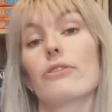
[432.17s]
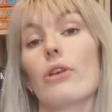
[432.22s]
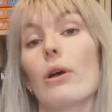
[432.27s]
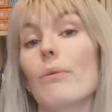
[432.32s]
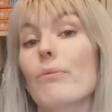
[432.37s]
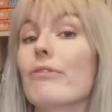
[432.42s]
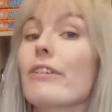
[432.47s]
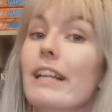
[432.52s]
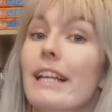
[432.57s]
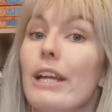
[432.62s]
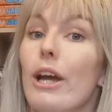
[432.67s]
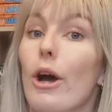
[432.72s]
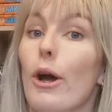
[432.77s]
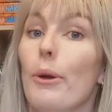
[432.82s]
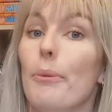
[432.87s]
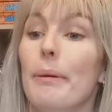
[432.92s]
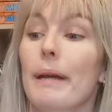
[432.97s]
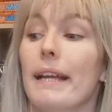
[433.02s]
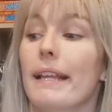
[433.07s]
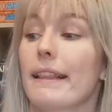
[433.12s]
So I'm really
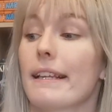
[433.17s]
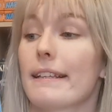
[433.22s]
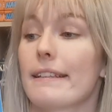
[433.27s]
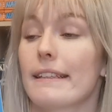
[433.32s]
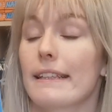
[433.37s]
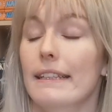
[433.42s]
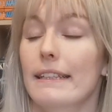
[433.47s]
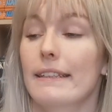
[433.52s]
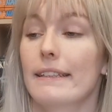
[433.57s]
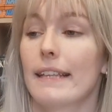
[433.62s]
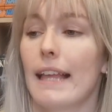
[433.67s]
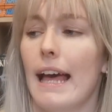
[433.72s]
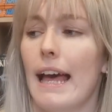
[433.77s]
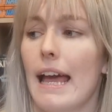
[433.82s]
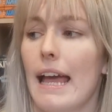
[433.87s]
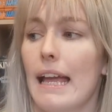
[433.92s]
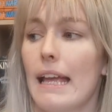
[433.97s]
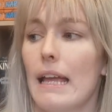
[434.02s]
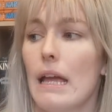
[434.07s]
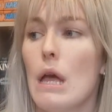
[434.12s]
hoping this is
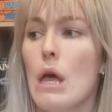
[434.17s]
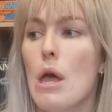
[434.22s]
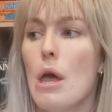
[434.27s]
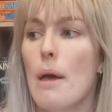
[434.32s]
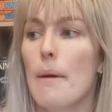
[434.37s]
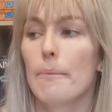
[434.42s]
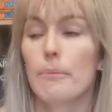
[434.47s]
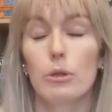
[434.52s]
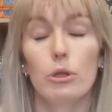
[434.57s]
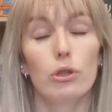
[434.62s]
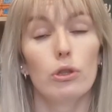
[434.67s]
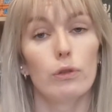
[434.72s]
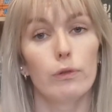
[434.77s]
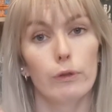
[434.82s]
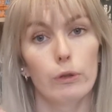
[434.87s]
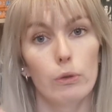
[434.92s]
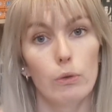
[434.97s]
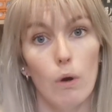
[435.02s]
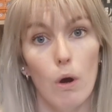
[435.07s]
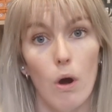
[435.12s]
a
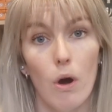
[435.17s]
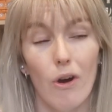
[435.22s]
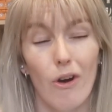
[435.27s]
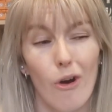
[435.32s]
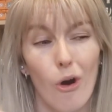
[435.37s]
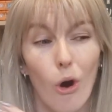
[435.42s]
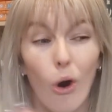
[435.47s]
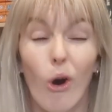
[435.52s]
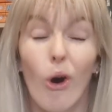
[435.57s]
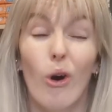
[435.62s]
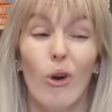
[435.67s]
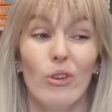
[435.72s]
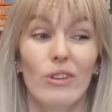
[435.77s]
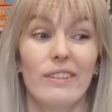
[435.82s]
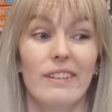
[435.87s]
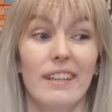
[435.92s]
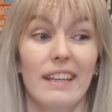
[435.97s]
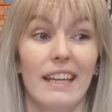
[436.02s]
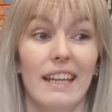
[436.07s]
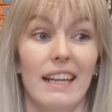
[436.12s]
beautiful,
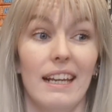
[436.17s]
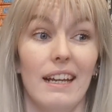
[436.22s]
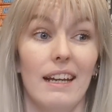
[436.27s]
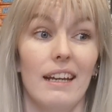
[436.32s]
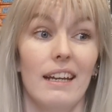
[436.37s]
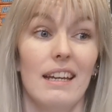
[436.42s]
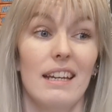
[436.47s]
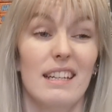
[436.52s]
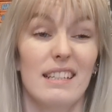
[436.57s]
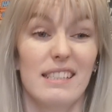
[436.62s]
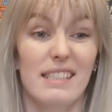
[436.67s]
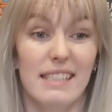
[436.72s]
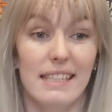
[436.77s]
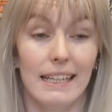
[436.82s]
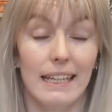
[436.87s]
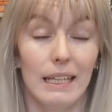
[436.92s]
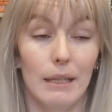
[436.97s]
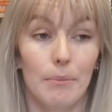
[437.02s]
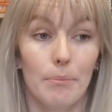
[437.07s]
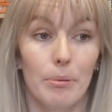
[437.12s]
haunting,
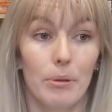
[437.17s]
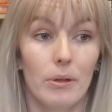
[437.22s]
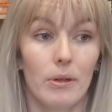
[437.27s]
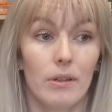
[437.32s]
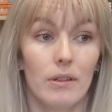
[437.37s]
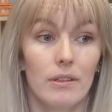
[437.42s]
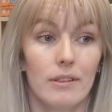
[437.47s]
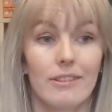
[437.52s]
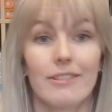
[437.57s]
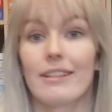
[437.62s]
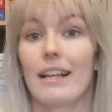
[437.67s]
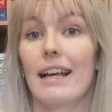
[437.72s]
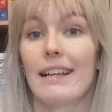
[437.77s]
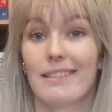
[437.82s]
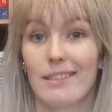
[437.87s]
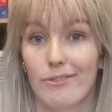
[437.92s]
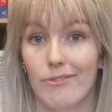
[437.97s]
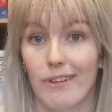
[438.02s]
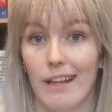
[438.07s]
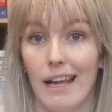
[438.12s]
deep
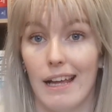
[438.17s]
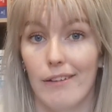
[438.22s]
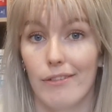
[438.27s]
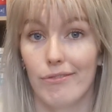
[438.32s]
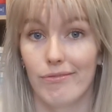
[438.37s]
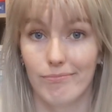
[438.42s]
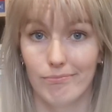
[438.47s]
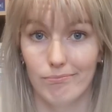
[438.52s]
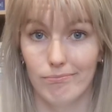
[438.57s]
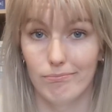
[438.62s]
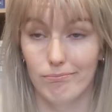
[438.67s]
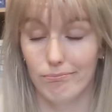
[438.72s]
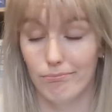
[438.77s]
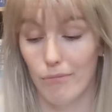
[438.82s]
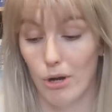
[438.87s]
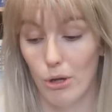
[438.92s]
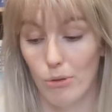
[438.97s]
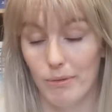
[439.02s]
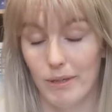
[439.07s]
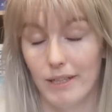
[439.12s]
slice of life
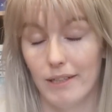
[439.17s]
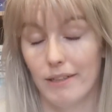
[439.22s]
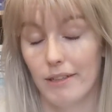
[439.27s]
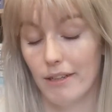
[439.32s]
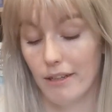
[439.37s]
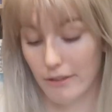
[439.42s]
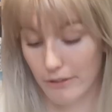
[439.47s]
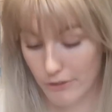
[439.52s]
moment.